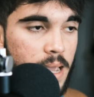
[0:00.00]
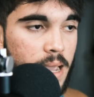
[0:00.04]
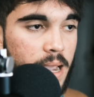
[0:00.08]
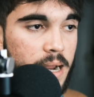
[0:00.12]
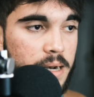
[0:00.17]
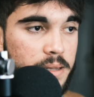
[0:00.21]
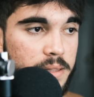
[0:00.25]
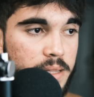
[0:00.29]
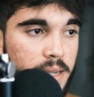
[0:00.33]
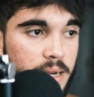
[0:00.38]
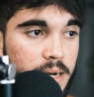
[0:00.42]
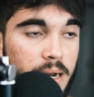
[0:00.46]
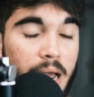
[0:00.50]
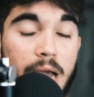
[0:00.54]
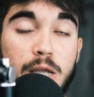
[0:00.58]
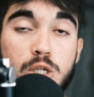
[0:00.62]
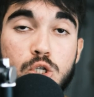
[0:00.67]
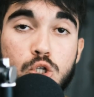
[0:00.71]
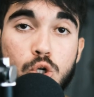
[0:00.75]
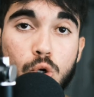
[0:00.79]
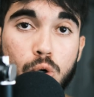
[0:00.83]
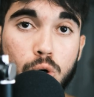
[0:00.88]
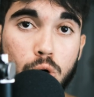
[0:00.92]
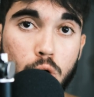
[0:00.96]
And then I
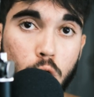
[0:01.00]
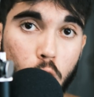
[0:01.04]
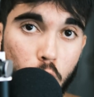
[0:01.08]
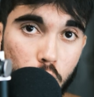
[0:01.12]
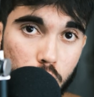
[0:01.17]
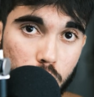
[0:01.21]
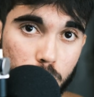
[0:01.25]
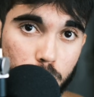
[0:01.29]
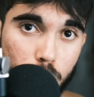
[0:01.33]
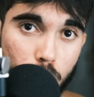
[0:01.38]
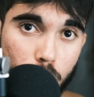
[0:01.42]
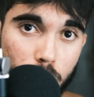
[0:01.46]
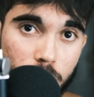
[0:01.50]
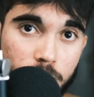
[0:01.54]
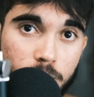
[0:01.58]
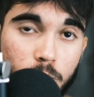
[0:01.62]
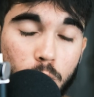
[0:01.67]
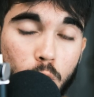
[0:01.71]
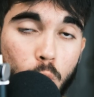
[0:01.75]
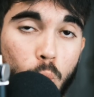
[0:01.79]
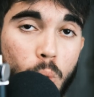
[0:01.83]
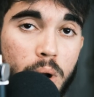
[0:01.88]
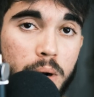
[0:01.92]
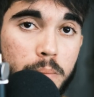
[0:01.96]
turned carnivore
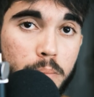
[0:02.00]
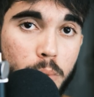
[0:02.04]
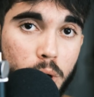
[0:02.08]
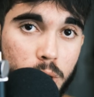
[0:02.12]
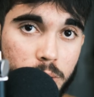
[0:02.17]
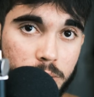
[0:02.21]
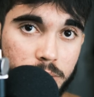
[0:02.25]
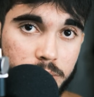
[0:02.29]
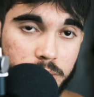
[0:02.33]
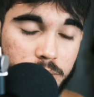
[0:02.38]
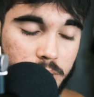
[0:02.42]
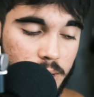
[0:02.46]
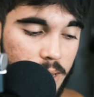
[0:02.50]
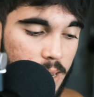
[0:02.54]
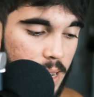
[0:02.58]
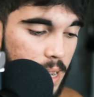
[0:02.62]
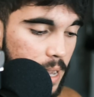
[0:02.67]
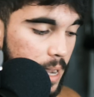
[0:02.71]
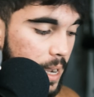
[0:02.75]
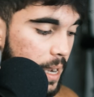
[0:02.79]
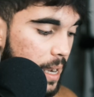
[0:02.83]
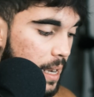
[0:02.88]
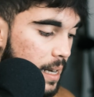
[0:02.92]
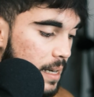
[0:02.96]
for 1 month,
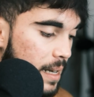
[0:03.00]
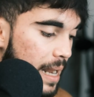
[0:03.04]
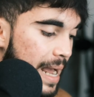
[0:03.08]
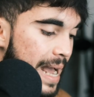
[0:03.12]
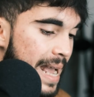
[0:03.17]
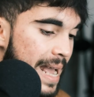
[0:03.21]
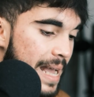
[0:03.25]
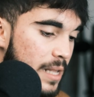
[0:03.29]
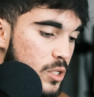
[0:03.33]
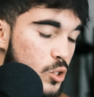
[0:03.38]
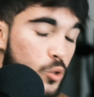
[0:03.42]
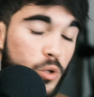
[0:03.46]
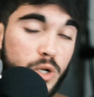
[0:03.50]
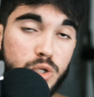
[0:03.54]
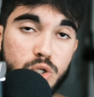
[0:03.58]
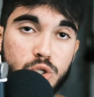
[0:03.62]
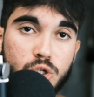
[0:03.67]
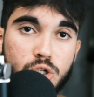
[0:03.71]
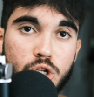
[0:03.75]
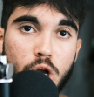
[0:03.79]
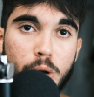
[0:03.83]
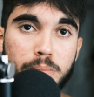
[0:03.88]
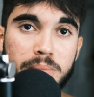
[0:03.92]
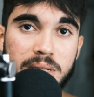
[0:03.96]
and I had to
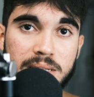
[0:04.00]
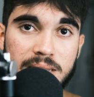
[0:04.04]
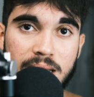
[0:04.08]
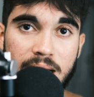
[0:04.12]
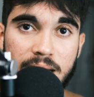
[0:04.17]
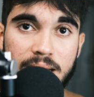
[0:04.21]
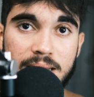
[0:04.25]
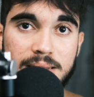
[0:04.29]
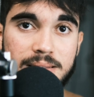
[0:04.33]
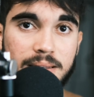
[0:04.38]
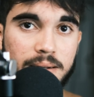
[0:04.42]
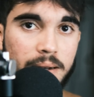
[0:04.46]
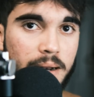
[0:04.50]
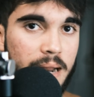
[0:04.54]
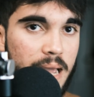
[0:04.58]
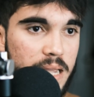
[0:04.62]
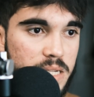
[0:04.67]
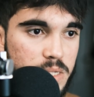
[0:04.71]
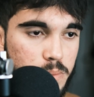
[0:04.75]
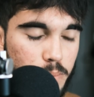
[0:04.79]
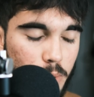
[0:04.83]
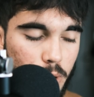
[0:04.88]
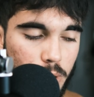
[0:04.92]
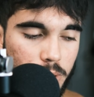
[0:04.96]
stop the diet
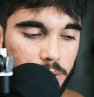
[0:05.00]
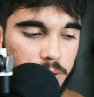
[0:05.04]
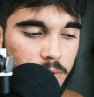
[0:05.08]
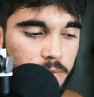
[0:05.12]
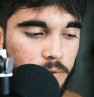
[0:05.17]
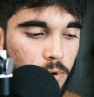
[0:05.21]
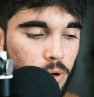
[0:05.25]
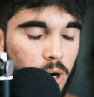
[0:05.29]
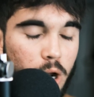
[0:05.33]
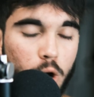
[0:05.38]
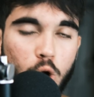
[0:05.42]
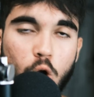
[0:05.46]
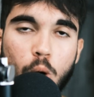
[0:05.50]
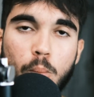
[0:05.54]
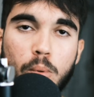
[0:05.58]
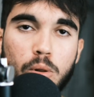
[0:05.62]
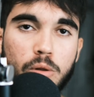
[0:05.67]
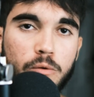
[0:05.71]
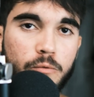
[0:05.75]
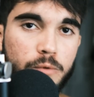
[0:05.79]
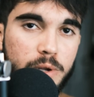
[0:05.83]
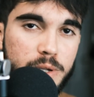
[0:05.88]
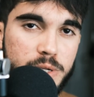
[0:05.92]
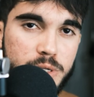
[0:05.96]
last month for a couple
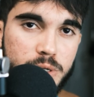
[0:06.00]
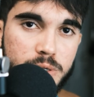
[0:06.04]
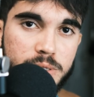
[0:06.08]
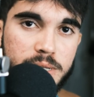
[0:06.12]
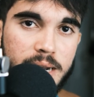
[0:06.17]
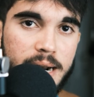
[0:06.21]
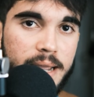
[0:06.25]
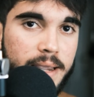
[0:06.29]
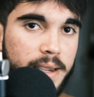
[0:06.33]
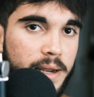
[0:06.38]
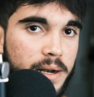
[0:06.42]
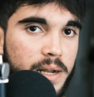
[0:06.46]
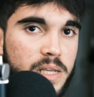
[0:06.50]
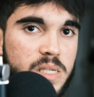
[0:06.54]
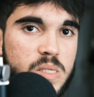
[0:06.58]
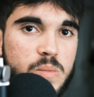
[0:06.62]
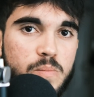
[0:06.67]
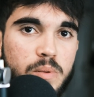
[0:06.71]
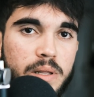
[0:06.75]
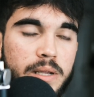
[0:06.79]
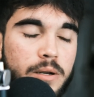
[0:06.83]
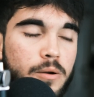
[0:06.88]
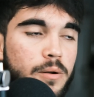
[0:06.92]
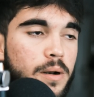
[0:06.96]
of reasons that I can
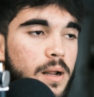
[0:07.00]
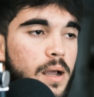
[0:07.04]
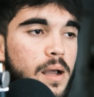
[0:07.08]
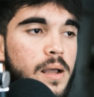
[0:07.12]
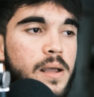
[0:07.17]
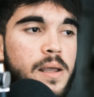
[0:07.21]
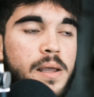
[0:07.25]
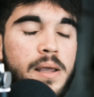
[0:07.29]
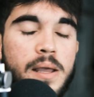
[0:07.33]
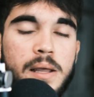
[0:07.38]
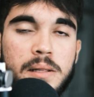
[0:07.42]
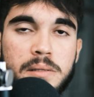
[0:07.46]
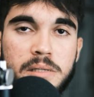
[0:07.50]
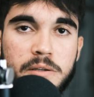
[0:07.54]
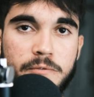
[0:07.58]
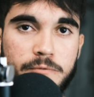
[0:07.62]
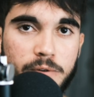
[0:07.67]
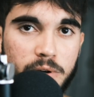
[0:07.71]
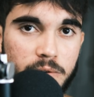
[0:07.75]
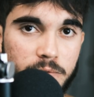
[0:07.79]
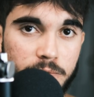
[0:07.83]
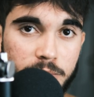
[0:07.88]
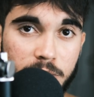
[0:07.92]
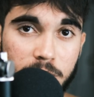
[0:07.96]
explain on a
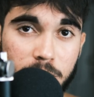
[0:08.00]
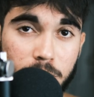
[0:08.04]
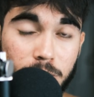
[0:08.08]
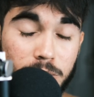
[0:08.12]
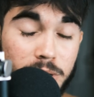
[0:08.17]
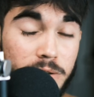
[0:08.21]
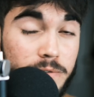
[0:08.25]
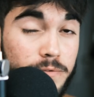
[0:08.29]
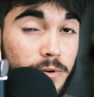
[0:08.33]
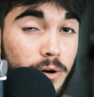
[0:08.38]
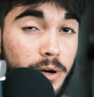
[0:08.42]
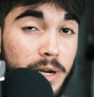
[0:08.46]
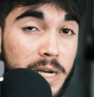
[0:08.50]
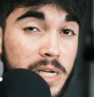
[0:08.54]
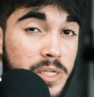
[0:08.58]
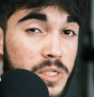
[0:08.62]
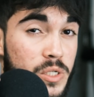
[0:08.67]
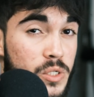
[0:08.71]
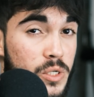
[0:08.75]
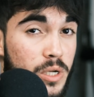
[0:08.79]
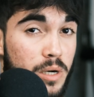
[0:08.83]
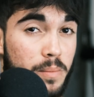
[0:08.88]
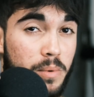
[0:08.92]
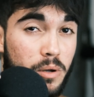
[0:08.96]
different video. If you're
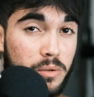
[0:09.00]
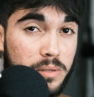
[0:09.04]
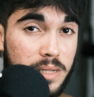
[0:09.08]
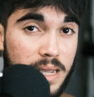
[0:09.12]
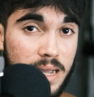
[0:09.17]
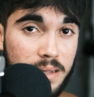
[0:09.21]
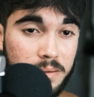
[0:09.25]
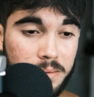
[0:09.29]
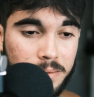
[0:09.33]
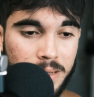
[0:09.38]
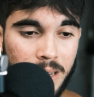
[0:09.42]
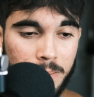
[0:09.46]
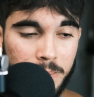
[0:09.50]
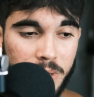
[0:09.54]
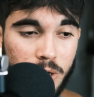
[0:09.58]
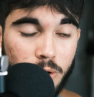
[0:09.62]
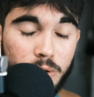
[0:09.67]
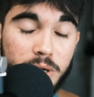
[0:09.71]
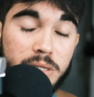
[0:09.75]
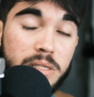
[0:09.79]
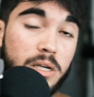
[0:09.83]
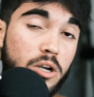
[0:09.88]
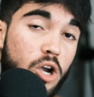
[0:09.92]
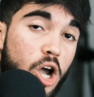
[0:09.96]
interested about that, let me know
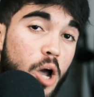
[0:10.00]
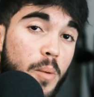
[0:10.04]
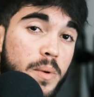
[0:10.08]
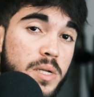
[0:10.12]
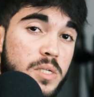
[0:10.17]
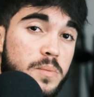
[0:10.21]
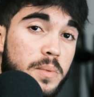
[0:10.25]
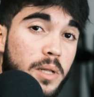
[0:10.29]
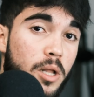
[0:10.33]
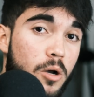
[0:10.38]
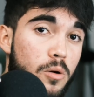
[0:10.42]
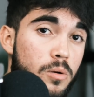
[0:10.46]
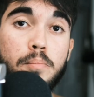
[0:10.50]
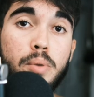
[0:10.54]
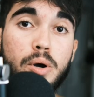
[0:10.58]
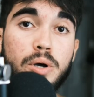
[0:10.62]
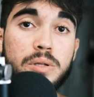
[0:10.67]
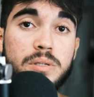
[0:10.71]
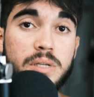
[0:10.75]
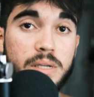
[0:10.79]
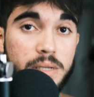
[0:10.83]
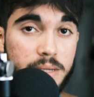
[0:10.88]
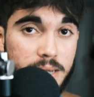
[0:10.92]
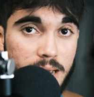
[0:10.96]
in the comments below.
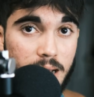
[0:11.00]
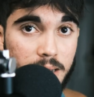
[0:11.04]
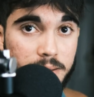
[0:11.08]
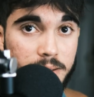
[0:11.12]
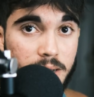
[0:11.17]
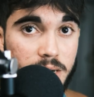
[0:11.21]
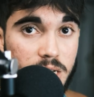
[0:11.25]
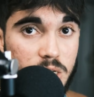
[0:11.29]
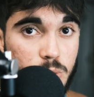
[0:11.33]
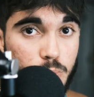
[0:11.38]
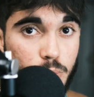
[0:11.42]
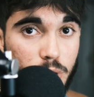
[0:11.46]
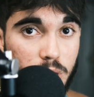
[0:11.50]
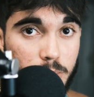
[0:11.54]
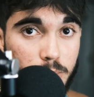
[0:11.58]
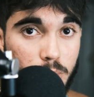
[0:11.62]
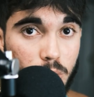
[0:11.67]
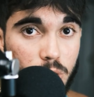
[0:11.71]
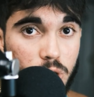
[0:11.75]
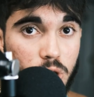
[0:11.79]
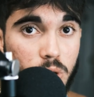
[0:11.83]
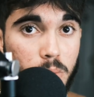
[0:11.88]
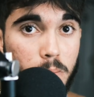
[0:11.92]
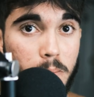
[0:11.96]
But yeah, that is pretty
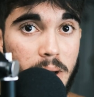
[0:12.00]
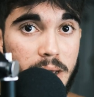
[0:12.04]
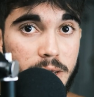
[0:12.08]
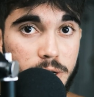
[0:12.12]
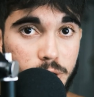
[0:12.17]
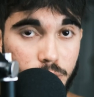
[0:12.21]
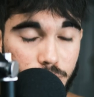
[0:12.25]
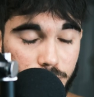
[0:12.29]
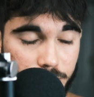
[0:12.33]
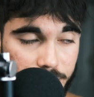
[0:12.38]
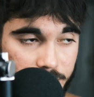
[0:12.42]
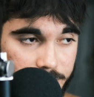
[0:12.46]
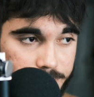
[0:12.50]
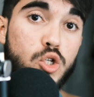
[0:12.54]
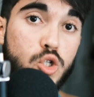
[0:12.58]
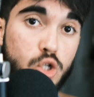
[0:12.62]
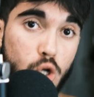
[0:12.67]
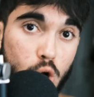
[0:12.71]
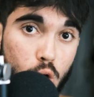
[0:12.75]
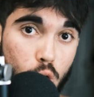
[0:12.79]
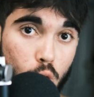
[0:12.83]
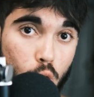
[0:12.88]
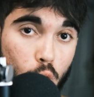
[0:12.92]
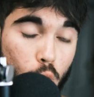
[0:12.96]
much my journey.
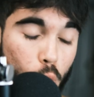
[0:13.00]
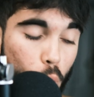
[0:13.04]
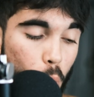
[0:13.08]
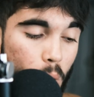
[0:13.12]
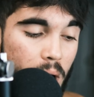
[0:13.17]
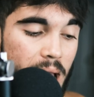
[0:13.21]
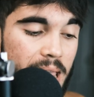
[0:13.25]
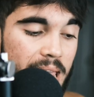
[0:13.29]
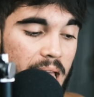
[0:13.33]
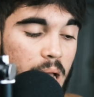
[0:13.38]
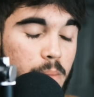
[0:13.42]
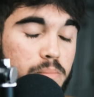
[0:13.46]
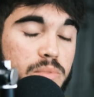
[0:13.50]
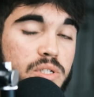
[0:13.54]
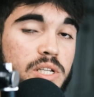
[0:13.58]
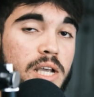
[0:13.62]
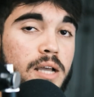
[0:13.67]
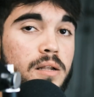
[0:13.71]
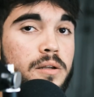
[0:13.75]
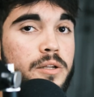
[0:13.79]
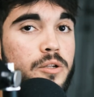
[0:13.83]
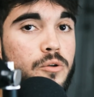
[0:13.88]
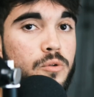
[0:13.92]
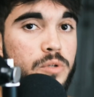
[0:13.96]
So why I'm
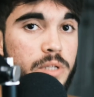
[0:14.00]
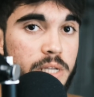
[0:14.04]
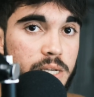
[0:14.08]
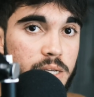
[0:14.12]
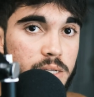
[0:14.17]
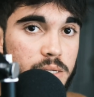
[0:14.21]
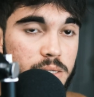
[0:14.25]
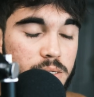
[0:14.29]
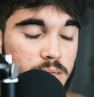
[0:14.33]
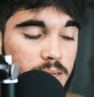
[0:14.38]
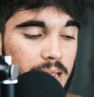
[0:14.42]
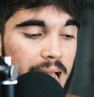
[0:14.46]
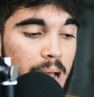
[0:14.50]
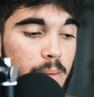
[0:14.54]
telling you this?